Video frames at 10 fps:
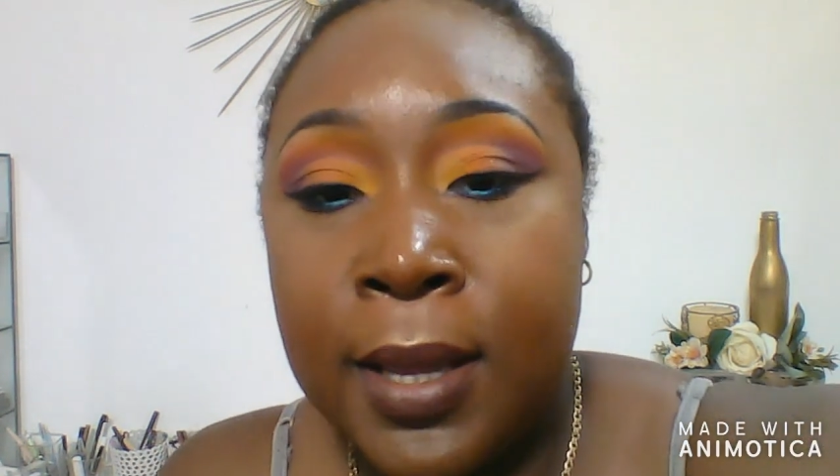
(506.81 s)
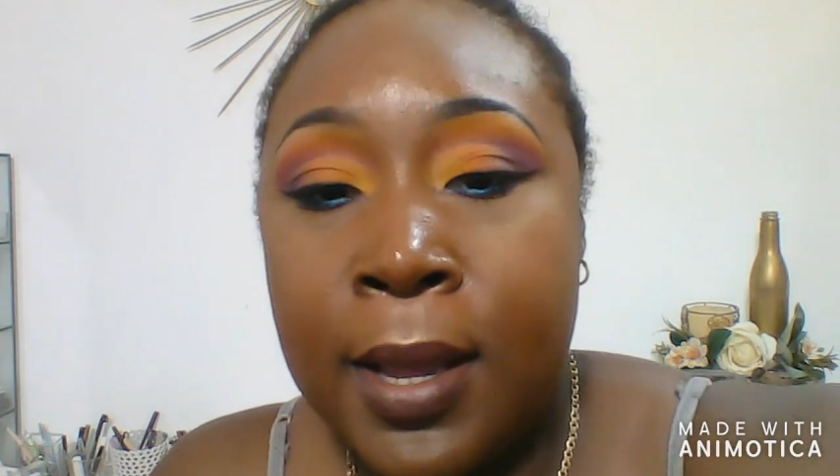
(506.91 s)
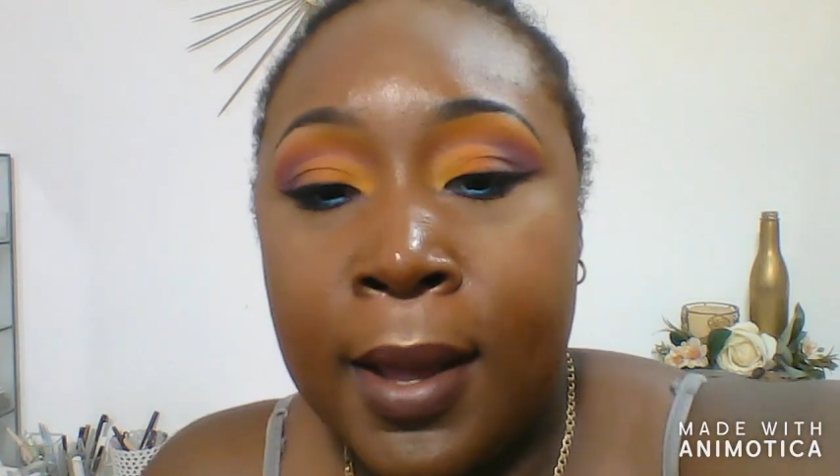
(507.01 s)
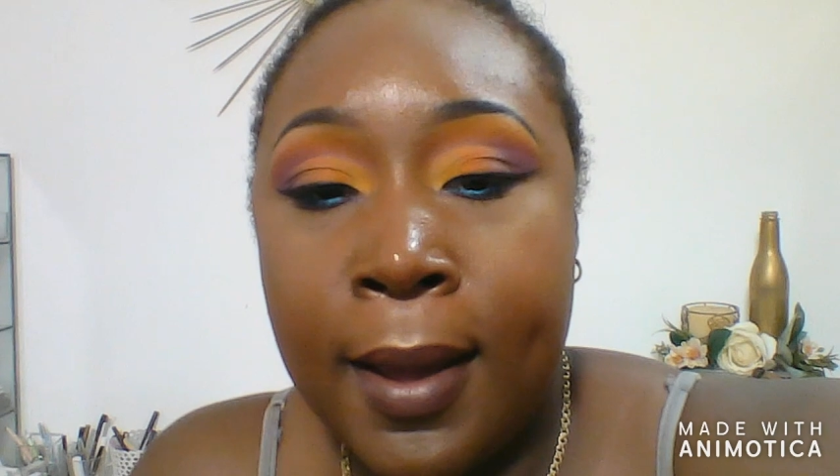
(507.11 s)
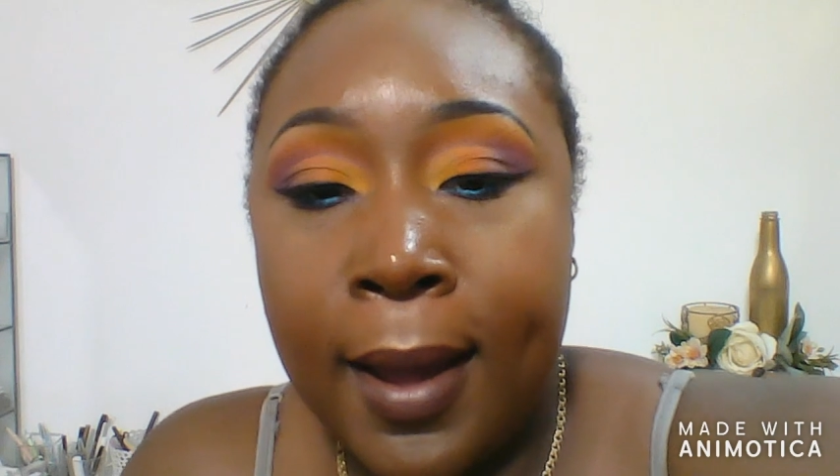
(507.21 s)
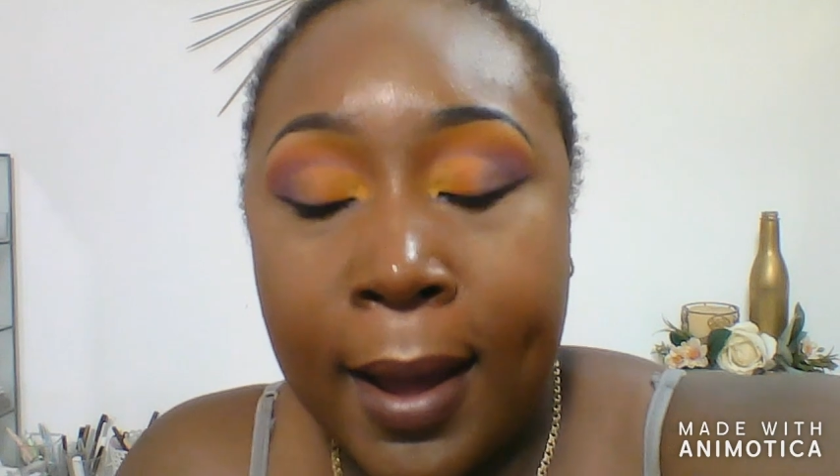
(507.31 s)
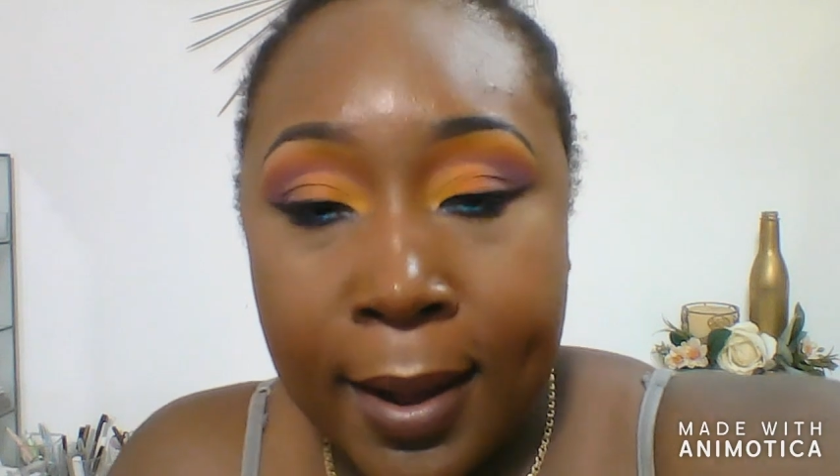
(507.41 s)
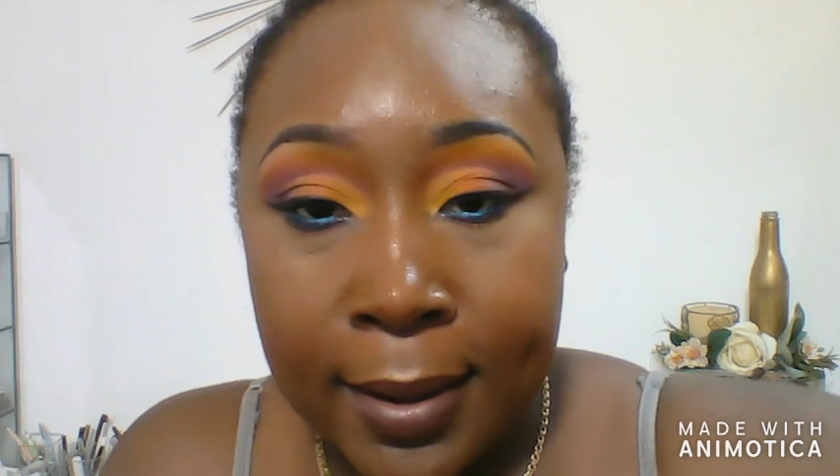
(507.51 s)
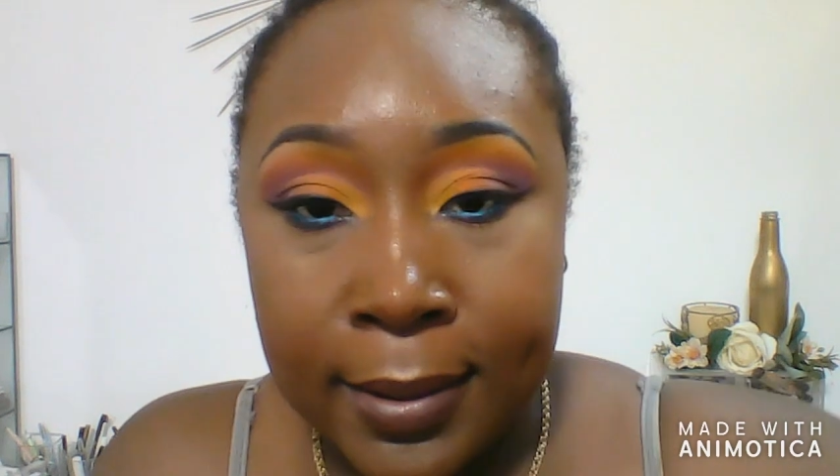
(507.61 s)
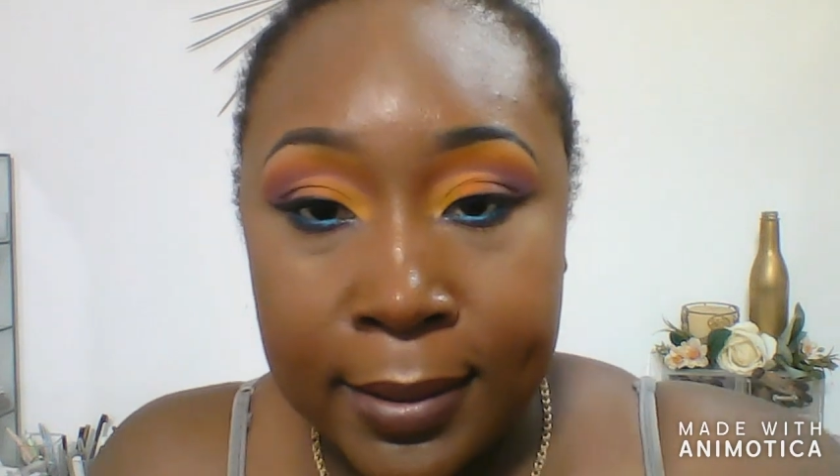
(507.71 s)

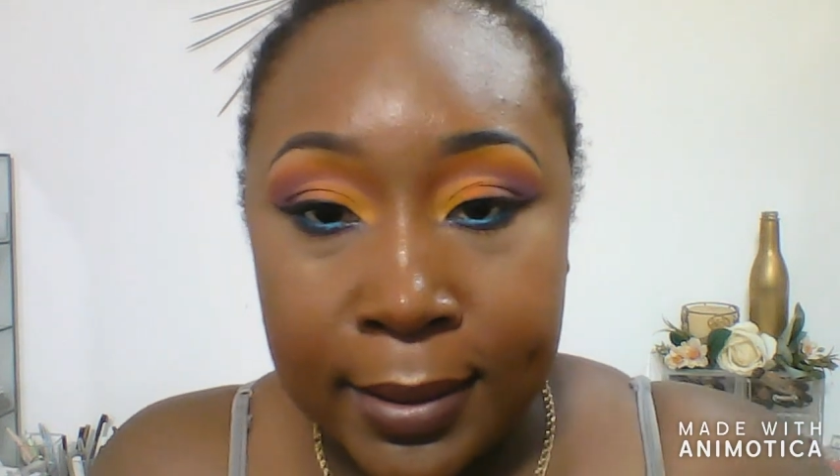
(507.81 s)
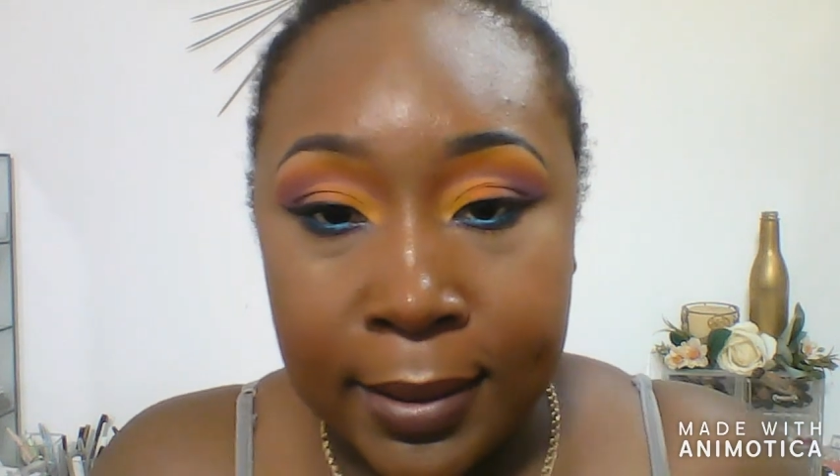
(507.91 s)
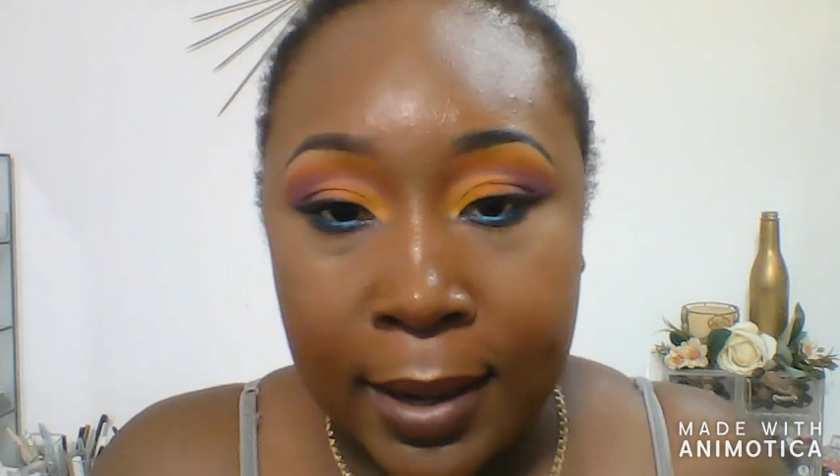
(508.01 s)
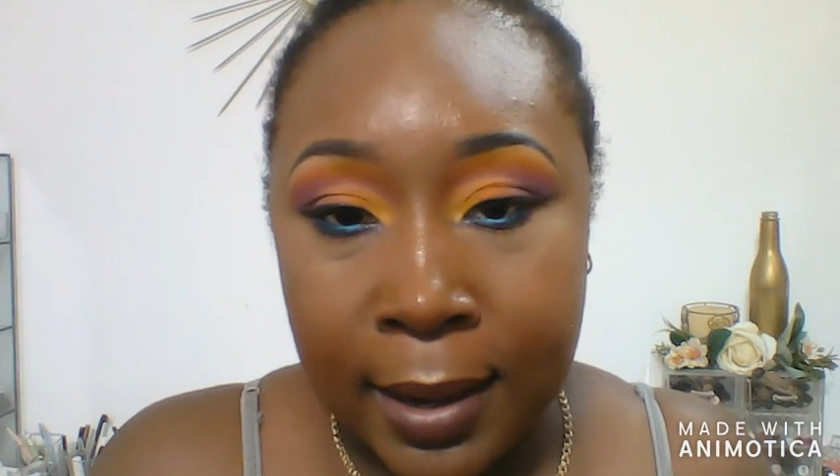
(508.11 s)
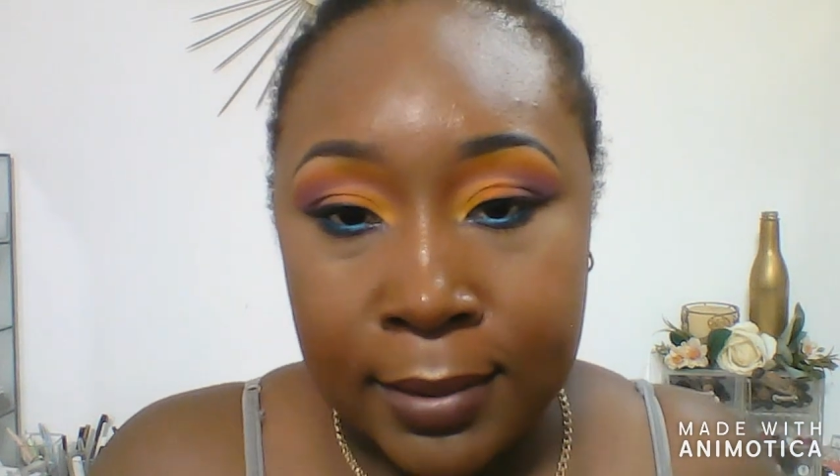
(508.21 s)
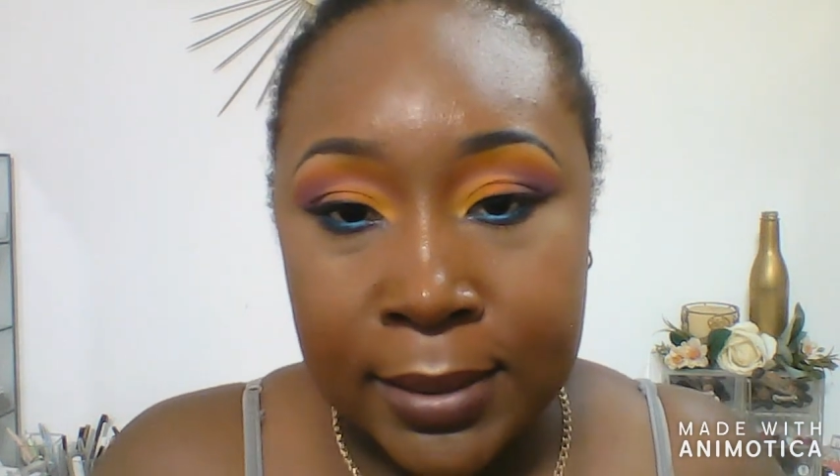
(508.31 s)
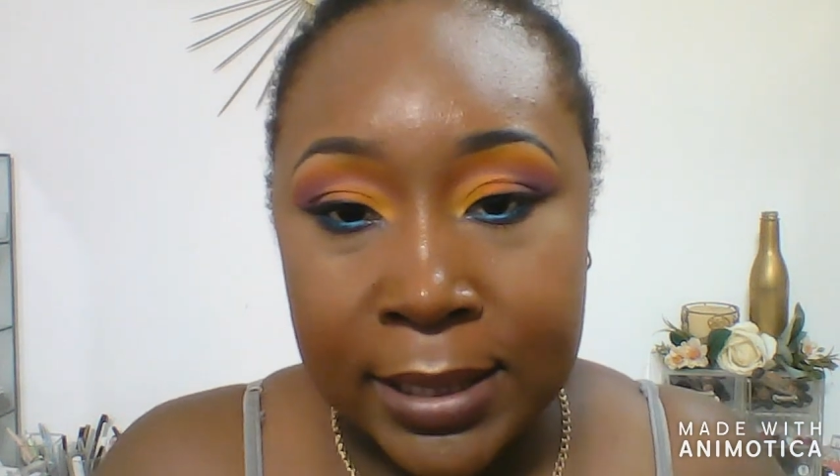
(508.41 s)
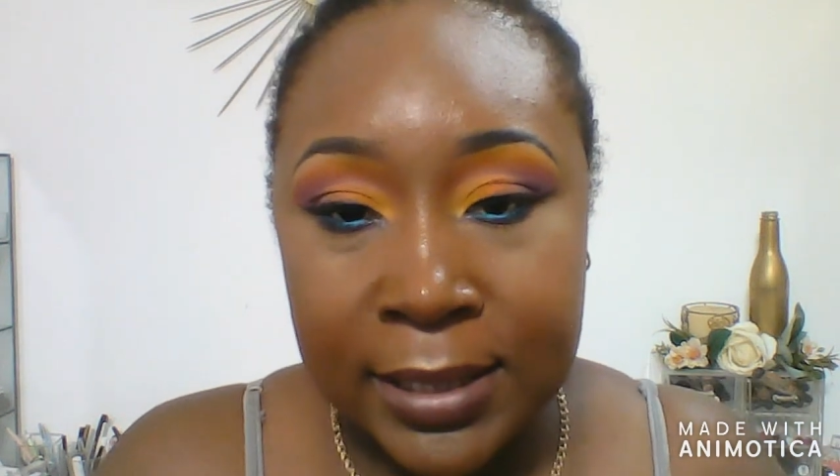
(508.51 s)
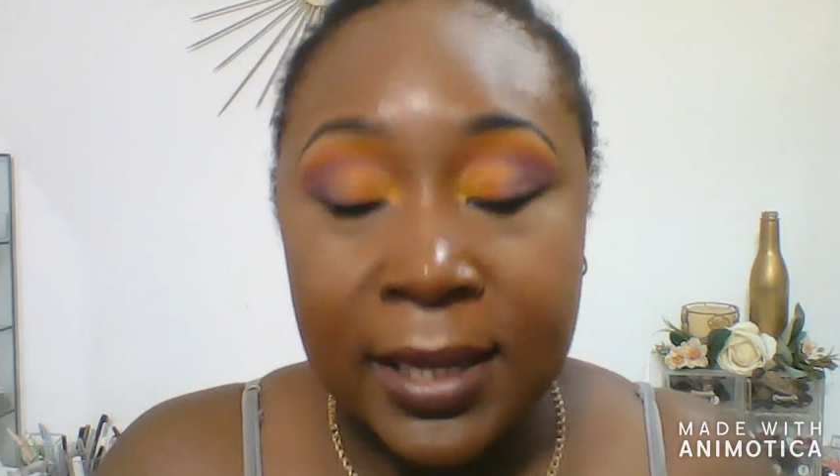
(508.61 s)
And since